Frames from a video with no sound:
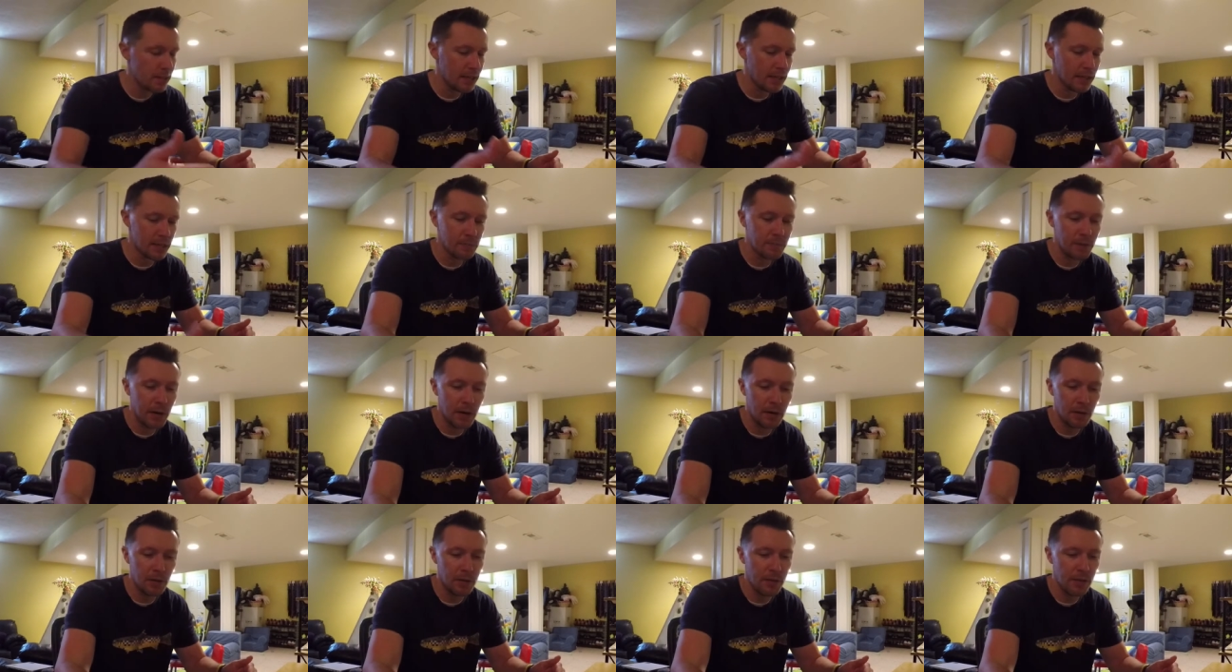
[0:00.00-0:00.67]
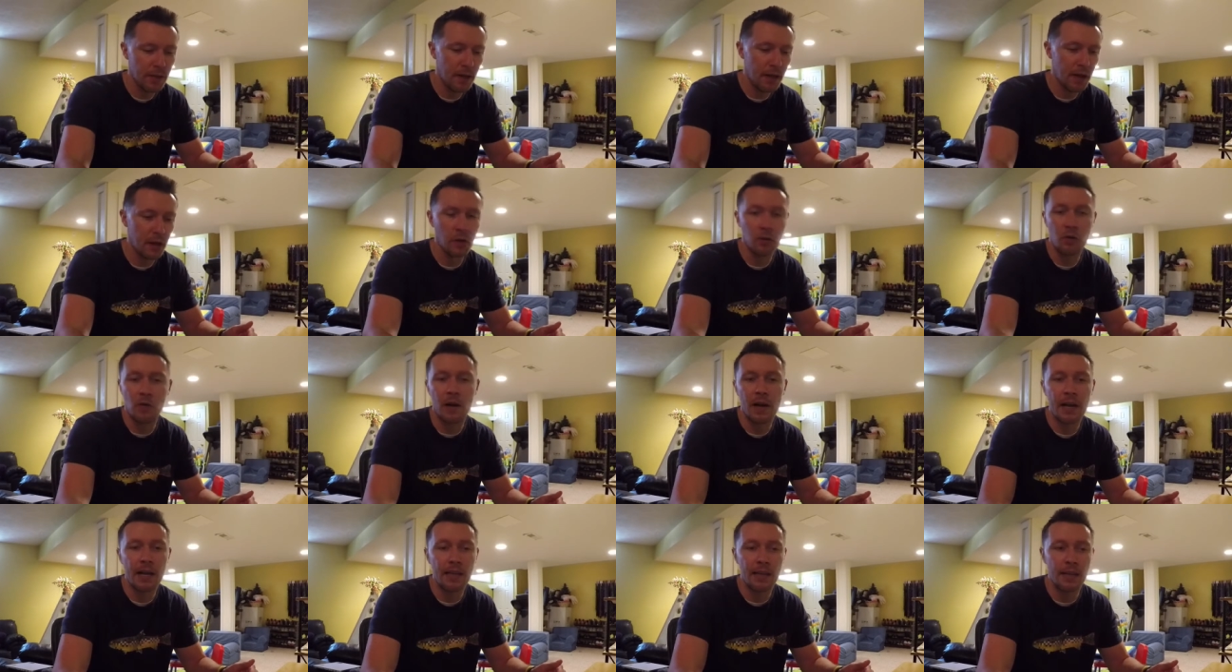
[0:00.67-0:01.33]
is better than a
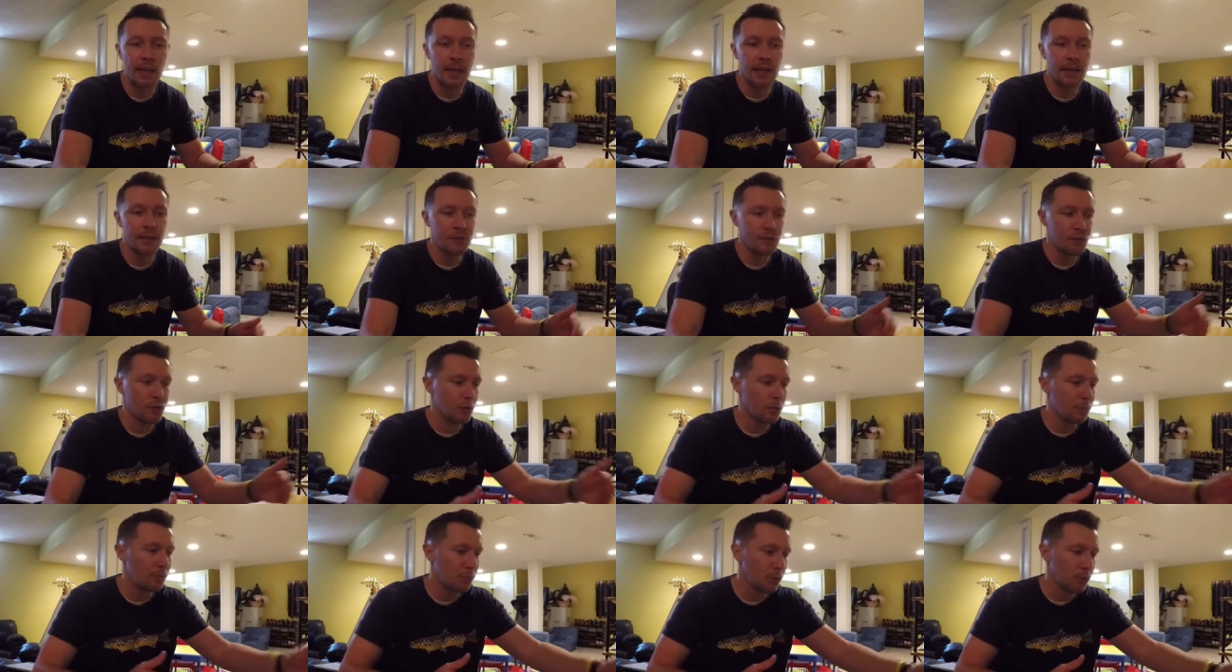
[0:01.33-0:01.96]
gray lens or a